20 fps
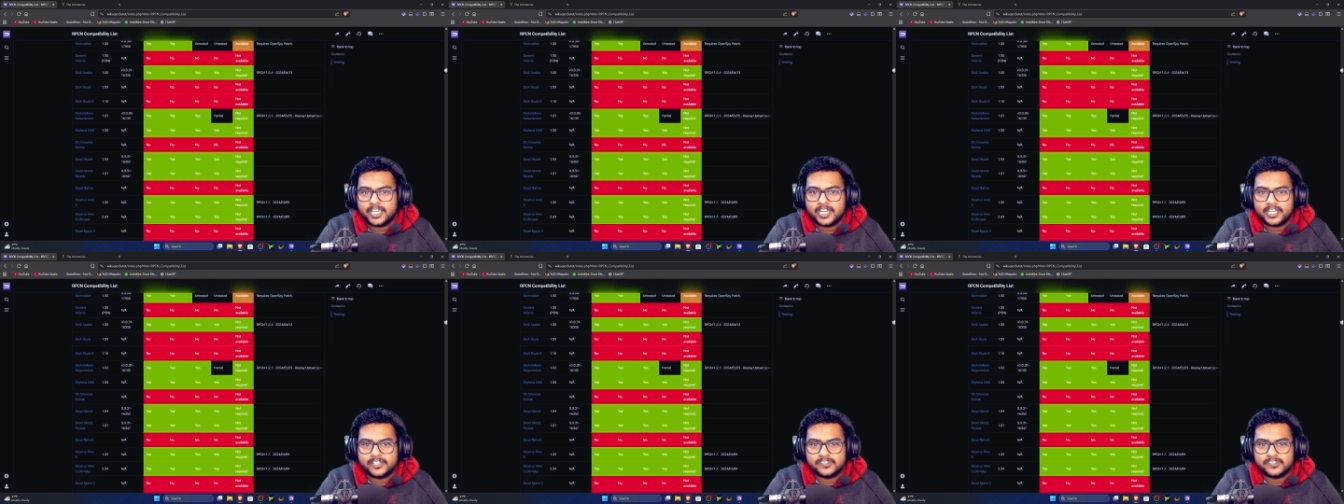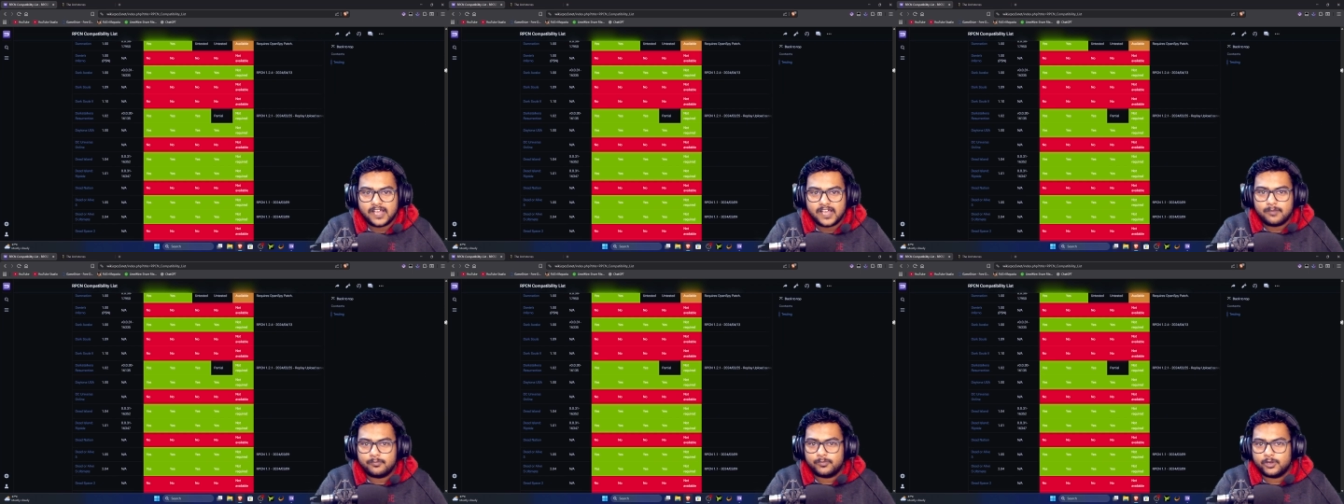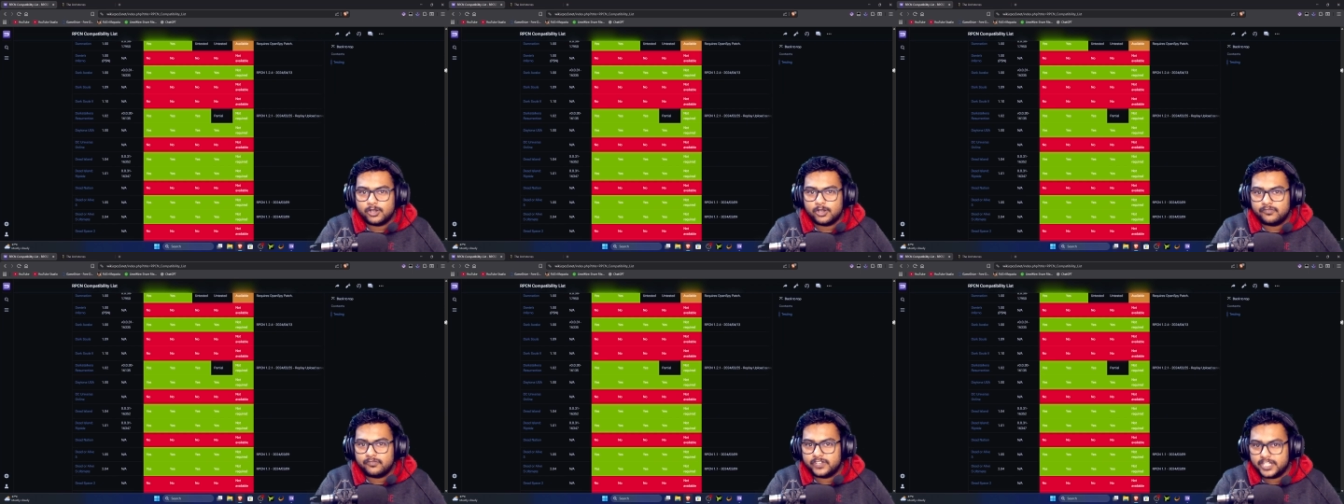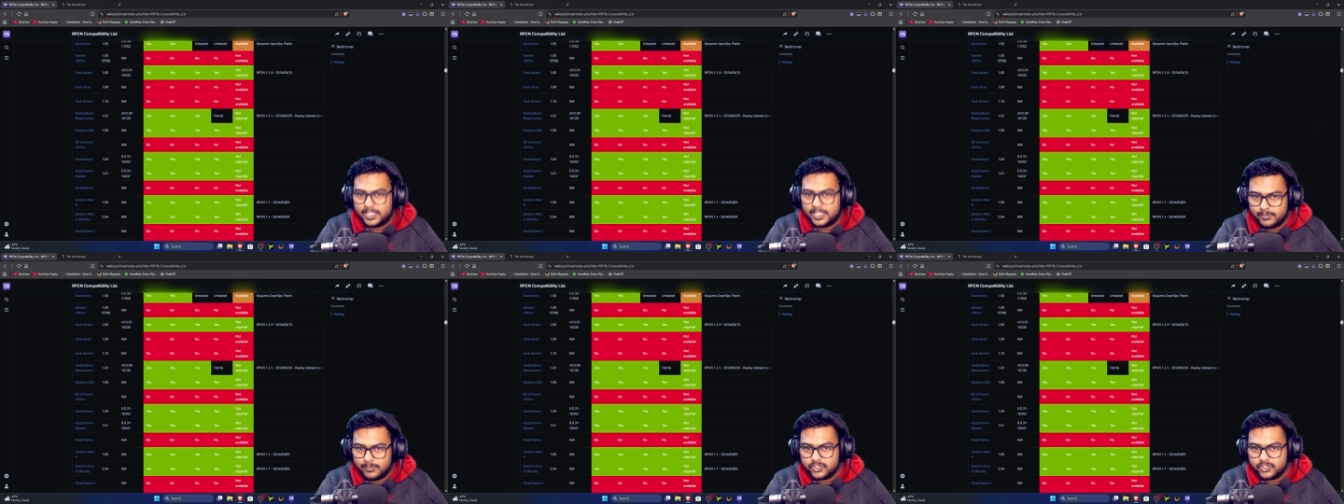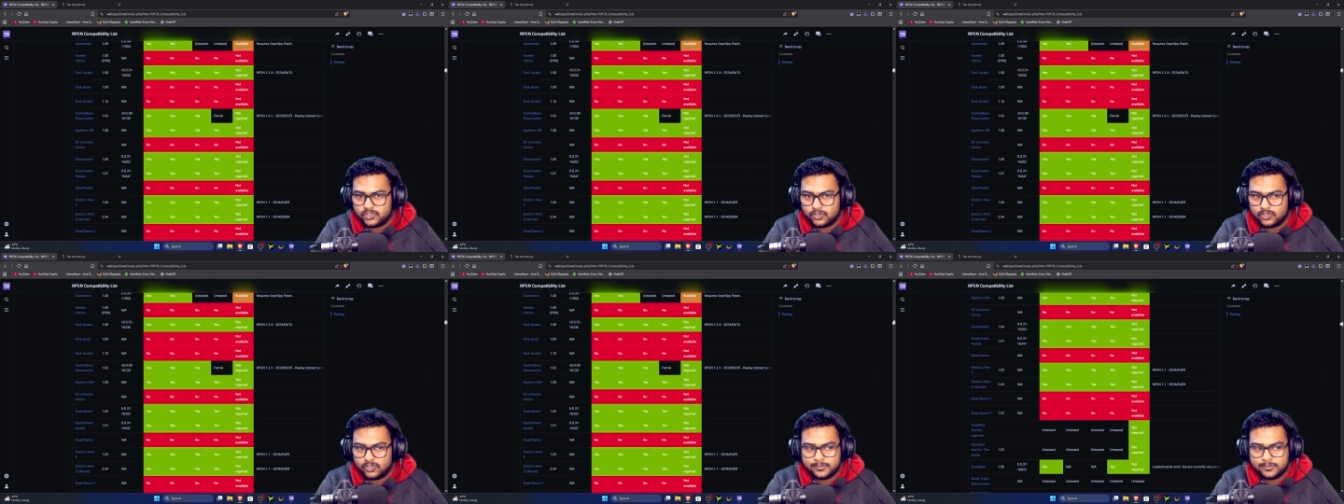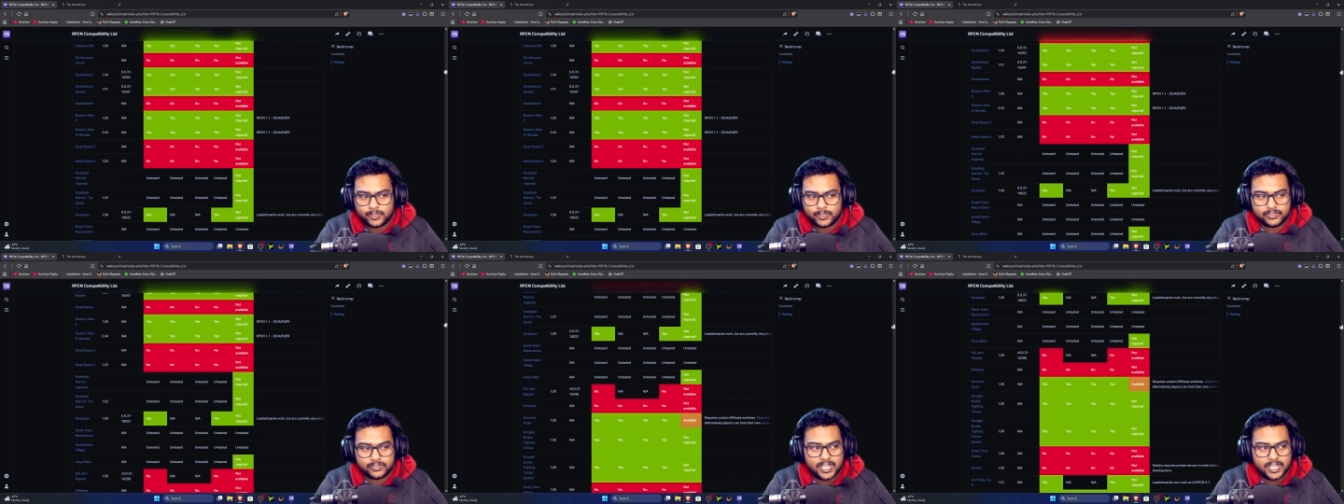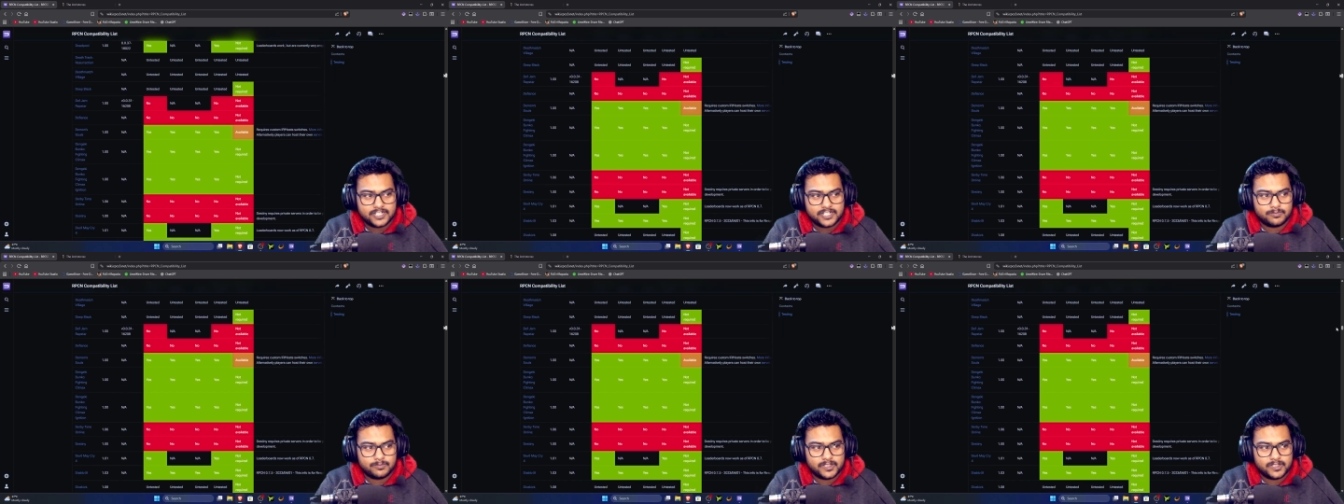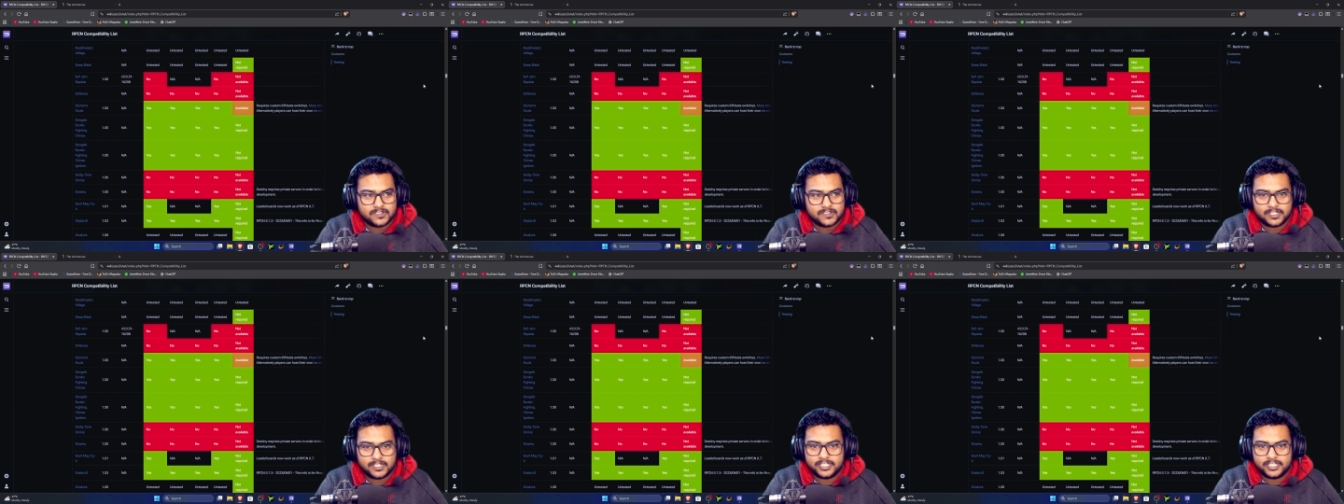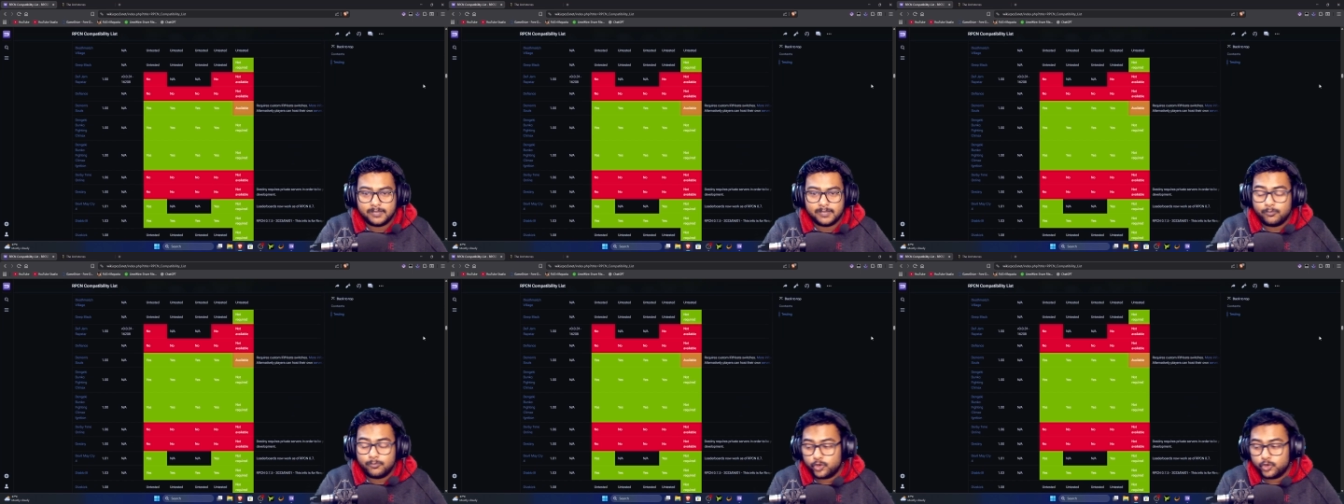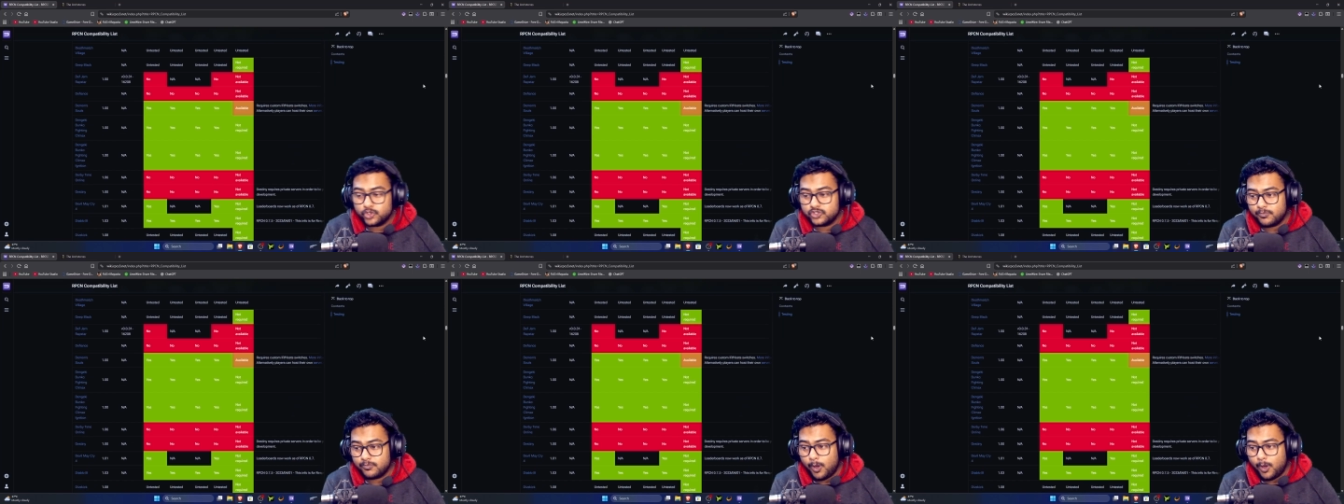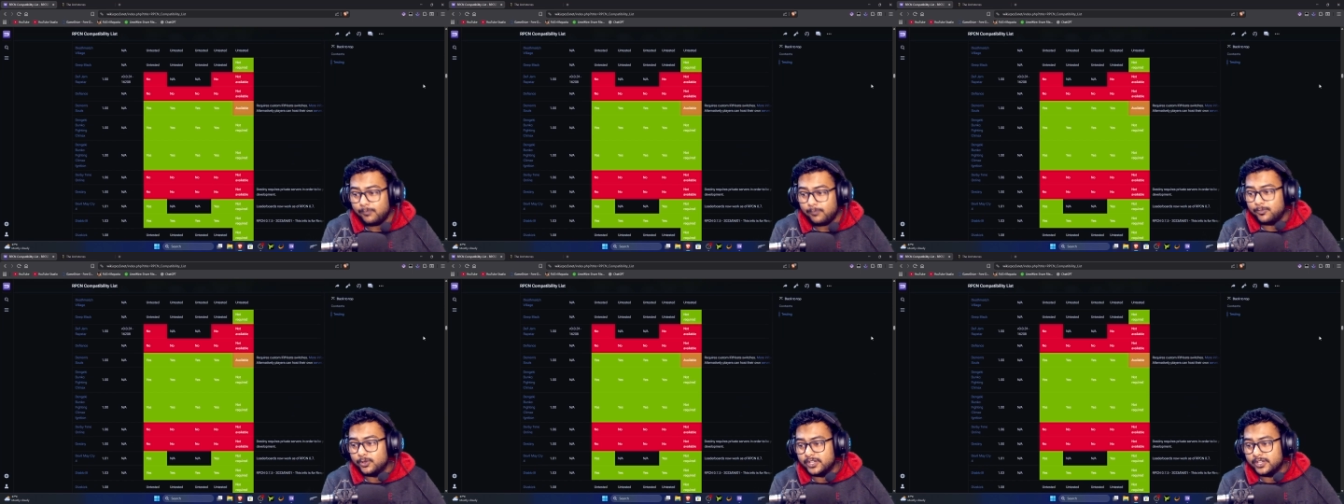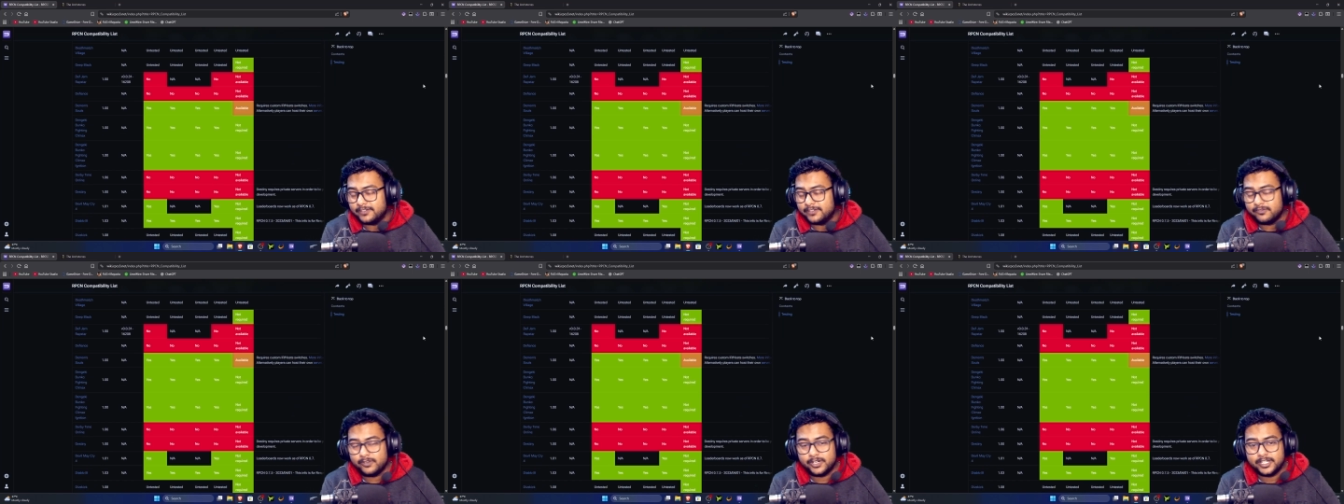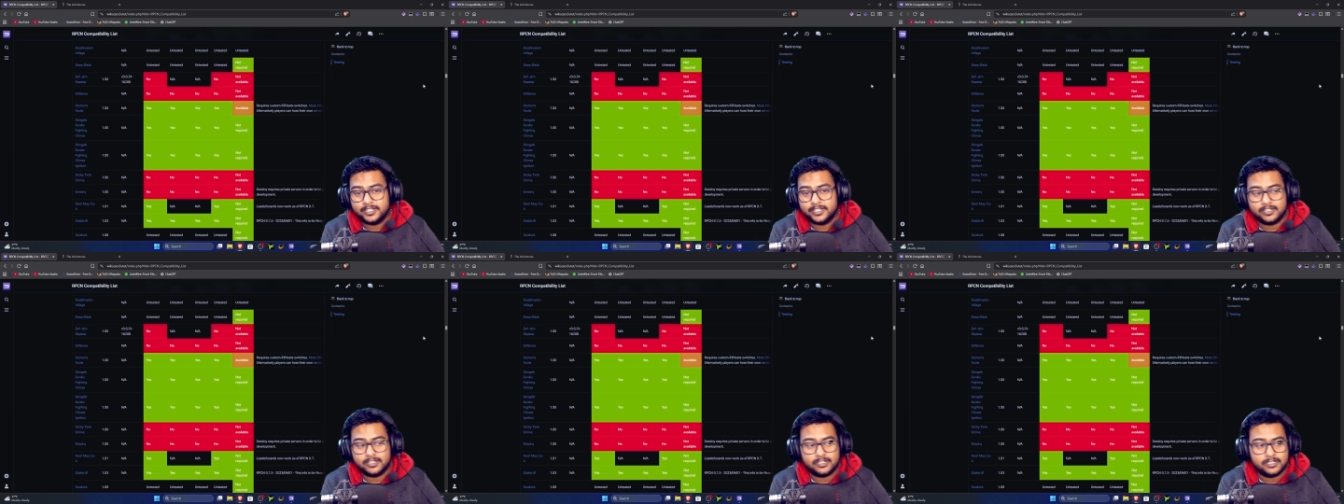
an example of Demon Souls because that's basically the most popular one